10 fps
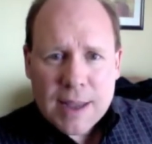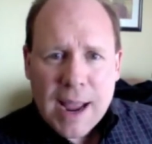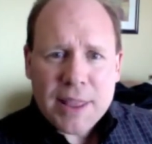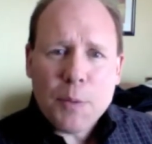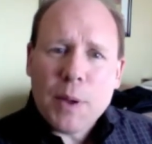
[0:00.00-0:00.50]

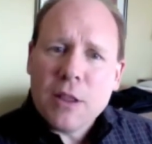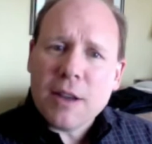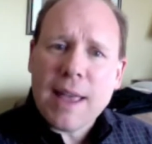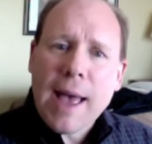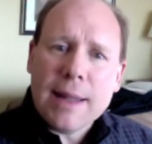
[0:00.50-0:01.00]
And then we
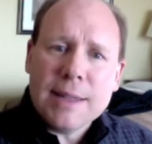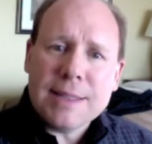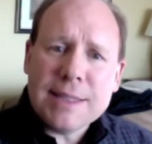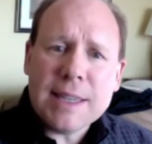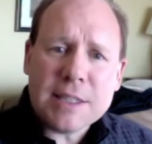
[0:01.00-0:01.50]
look at
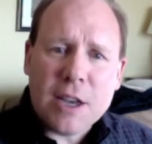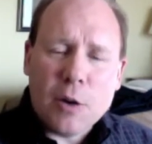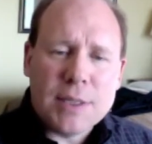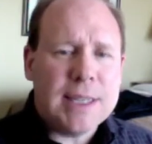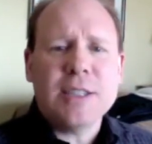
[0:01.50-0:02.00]

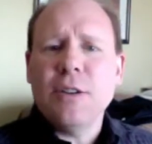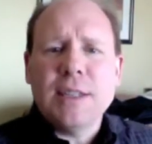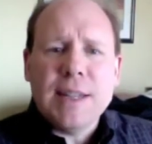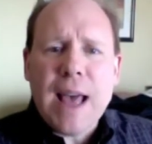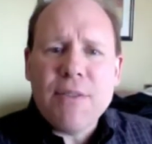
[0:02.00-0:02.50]
Cisco. Cisco
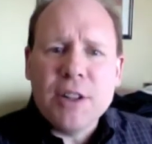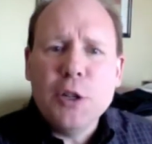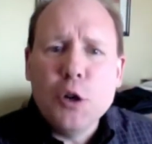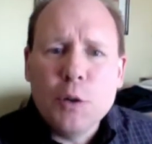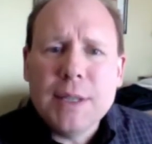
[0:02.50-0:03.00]
doesn't have a
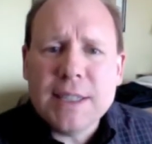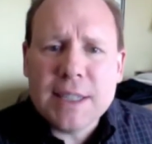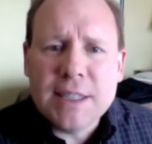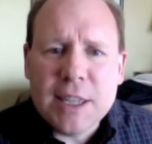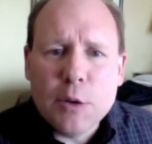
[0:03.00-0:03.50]
new
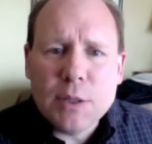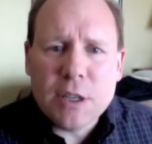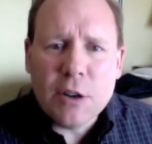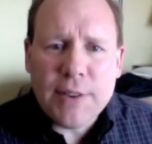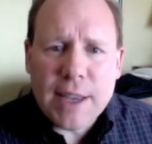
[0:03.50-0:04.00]
discontinuous
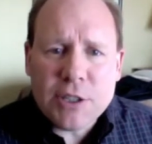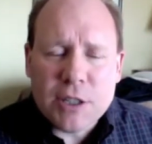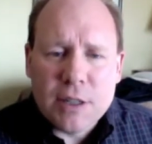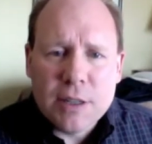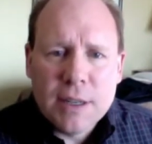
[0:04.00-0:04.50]

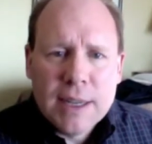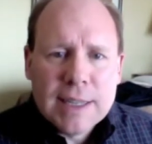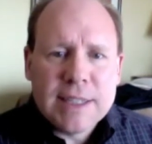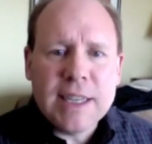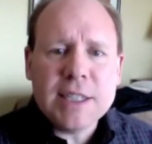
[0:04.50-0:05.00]
innovation.
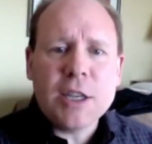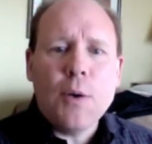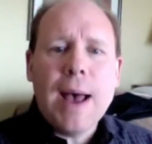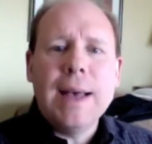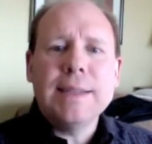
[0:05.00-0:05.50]
Cisco
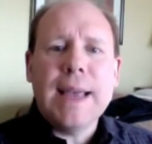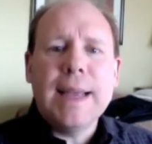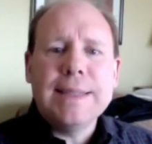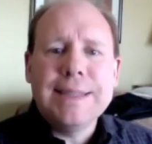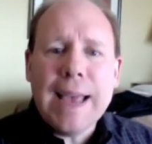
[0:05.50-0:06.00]
has
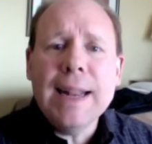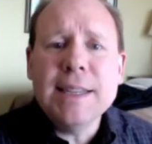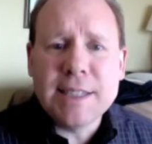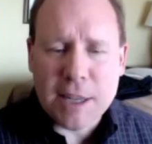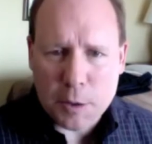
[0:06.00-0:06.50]
a data
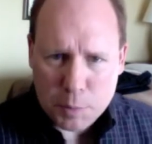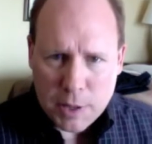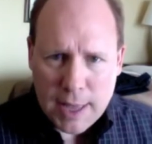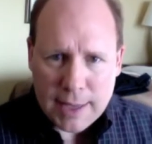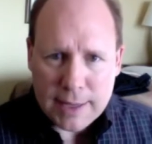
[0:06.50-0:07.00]
center
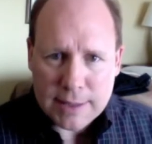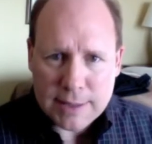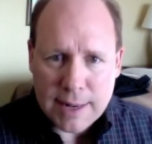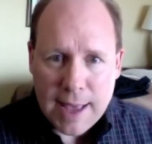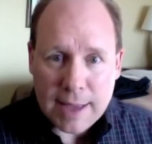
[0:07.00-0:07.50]
play
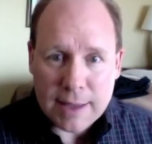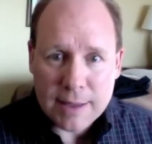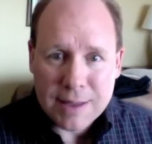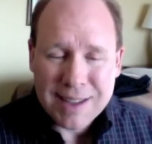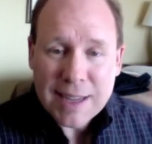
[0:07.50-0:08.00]
today.
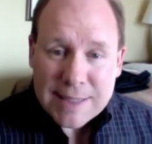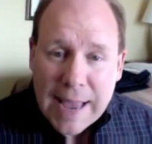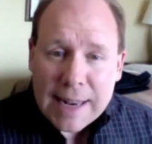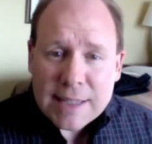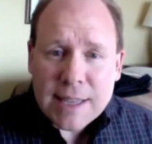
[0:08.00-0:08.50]

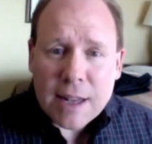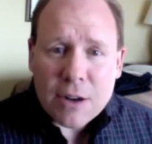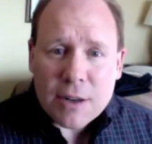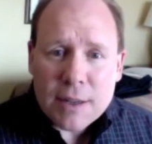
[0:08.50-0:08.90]
Data center.